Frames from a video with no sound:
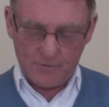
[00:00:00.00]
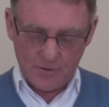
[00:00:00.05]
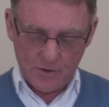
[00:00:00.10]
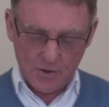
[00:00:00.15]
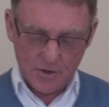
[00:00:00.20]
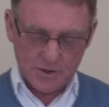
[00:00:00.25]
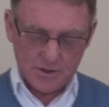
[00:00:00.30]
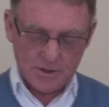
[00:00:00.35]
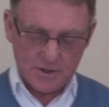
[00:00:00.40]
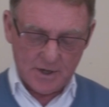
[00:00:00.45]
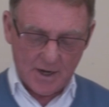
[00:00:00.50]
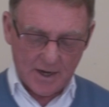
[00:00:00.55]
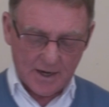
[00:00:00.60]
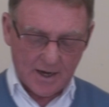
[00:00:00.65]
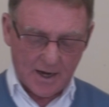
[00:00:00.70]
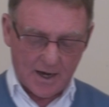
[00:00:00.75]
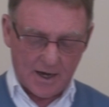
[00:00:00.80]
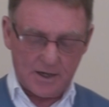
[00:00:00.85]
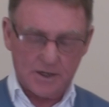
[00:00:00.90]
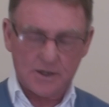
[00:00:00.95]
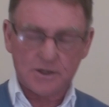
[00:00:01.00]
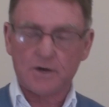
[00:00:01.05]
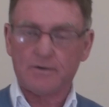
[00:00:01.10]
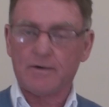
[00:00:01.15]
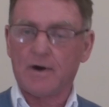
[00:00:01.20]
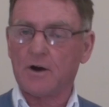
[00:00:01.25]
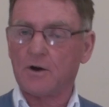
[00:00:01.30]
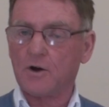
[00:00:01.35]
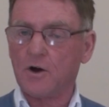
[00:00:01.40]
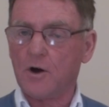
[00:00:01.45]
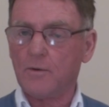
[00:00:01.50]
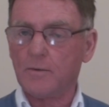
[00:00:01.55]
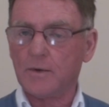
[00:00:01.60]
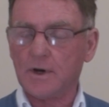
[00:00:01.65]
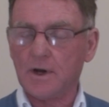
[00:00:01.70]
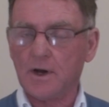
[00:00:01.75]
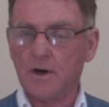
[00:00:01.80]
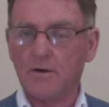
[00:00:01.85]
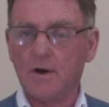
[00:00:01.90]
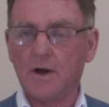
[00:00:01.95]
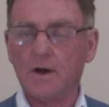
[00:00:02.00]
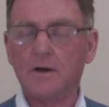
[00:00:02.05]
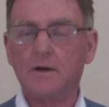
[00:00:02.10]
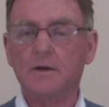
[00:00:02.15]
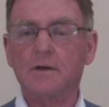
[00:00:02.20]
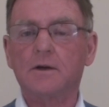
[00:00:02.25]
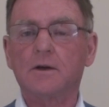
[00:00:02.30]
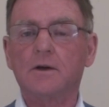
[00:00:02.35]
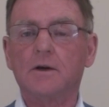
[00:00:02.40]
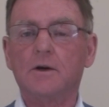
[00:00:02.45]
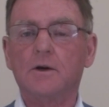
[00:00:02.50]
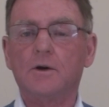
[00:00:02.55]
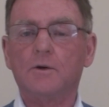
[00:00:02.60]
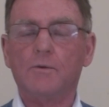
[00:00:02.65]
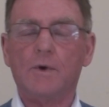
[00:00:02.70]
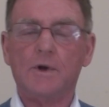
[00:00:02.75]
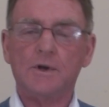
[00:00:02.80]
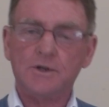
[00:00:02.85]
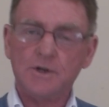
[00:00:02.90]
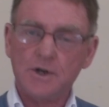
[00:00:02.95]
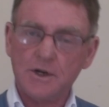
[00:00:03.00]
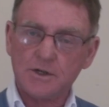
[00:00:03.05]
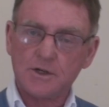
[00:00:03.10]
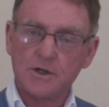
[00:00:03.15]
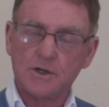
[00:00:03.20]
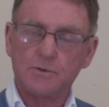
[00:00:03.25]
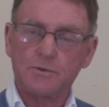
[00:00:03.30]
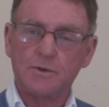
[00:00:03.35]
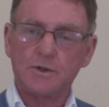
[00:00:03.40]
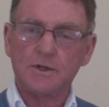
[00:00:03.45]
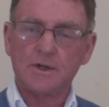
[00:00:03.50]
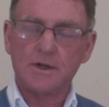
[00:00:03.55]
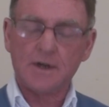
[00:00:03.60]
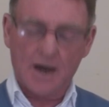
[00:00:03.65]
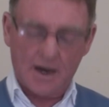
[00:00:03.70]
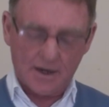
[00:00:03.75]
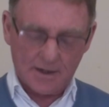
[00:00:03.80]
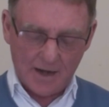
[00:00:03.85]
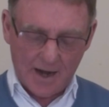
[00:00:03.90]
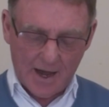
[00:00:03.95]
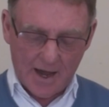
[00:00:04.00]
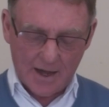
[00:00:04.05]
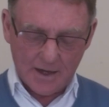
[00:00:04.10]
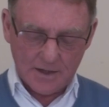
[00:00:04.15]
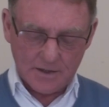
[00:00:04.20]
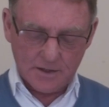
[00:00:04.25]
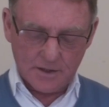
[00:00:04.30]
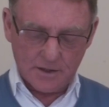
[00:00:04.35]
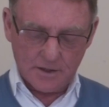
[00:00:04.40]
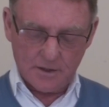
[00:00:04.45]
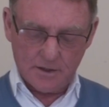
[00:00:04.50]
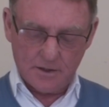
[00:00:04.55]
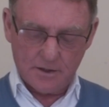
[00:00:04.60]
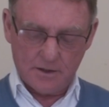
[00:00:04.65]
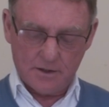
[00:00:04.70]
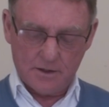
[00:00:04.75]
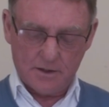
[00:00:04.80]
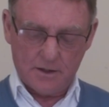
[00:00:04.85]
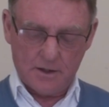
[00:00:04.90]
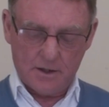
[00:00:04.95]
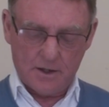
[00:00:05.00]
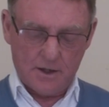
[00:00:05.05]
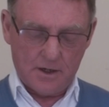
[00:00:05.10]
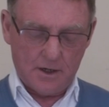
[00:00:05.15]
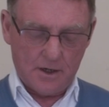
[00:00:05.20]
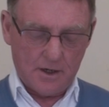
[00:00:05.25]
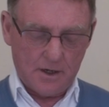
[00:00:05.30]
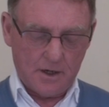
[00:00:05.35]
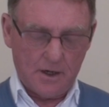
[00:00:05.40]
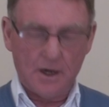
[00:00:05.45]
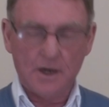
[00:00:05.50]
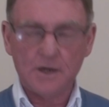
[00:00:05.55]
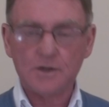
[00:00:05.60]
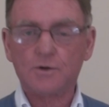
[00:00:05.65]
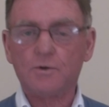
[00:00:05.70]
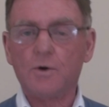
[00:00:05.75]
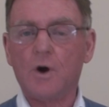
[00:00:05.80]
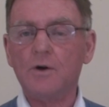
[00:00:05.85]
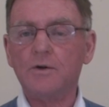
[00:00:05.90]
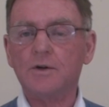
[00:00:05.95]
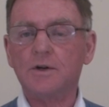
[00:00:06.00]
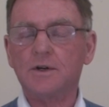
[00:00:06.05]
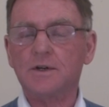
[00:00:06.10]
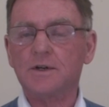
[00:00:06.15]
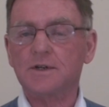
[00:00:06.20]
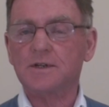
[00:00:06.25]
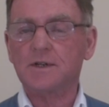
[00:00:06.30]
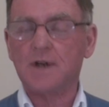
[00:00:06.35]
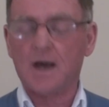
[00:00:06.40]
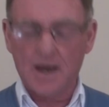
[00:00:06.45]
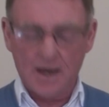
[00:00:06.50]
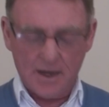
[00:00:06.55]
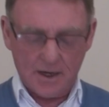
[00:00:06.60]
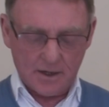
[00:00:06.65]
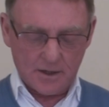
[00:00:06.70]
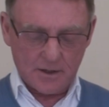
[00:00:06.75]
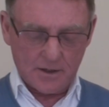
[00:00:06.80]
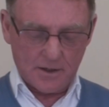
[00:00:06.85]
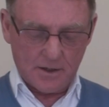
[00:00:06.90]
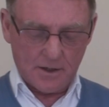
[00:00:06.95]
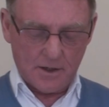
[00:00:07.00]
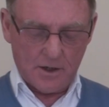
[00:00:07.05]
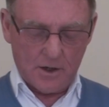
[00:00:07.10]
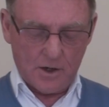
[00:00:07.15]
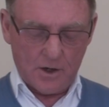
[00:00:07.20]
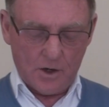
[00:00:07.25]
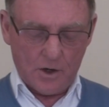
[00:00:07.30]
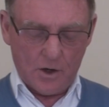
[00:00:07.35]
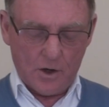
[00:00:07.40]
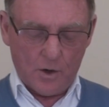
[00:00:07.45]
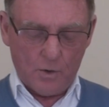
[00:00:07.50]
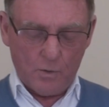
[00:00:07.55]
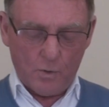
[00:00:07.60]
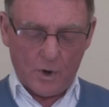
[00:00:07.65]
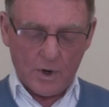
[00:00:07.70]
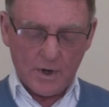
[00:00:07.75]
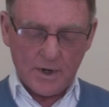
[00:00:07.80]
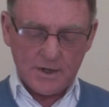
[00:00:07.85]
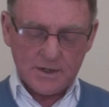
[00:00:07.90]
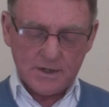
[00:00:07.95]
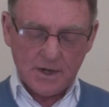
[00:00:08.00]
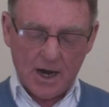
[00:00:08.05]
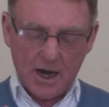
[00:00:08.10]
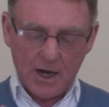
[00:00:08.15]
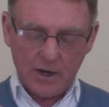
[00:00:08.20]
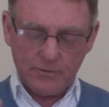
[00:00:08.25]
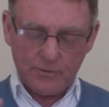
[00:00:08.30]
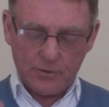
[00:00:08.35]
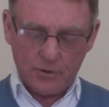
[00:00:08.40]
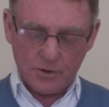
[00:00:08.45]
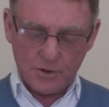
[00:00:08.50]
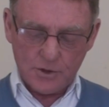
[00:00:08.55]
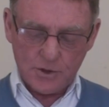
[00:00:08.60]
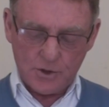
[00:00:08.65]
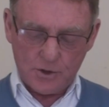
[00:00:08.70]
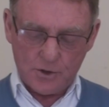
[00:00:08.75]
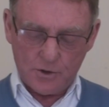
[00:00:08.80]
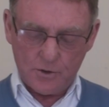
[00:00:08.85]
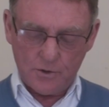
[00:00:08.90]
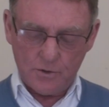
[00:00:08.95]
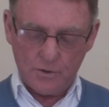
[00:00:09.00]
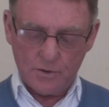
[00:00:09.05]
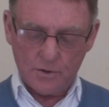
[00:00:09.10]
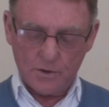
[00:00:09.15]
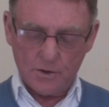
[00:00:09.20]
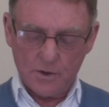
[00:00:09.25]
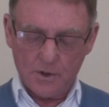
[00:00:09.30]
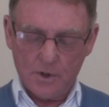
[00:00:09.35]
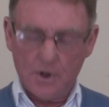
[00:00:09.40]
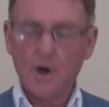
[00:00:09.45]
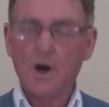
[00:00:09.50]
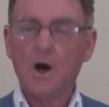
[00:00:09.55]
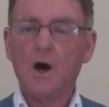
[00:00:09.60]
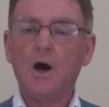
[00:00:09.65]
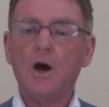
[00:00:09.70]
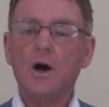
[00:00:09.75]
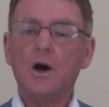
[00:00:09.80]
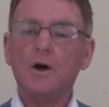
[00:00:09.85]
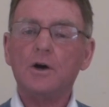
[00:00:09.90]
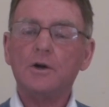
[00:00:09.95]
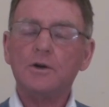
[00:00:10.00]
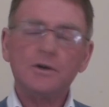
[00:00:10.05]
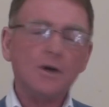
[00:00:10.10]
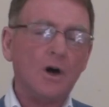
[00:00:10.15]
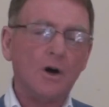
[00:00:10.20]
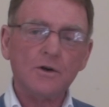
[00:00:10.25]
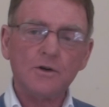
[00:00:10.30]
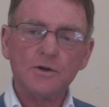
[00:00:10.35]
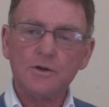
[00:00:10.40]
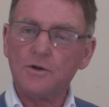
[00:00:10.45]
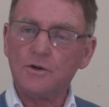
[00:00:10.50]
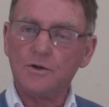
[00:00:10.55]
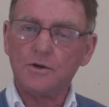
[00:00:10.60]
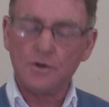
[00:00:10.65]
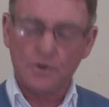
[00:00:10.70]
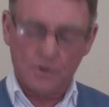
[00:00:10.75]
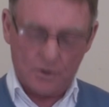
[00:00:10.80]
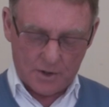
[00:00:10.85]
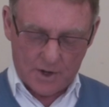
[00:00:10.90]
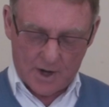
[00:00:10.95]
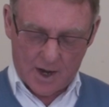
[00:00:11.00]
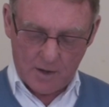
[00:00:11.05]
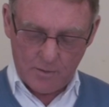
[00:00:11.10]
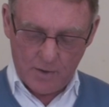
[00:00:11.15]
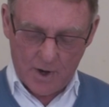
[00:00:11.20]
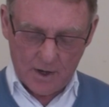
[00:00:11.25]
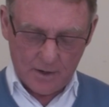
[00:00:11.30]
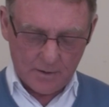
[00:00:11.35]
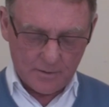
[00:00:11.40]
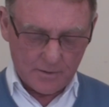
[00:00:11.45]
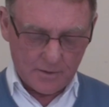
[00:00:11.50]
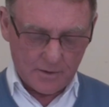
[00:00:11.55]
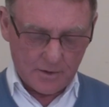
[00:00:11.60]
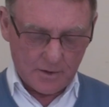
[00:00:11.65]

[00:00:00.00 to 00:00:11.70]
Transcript: first decades of our common era, when Jesus was a young lad, is quoted as saying, "What is hateful to you, don't do to your neighbour.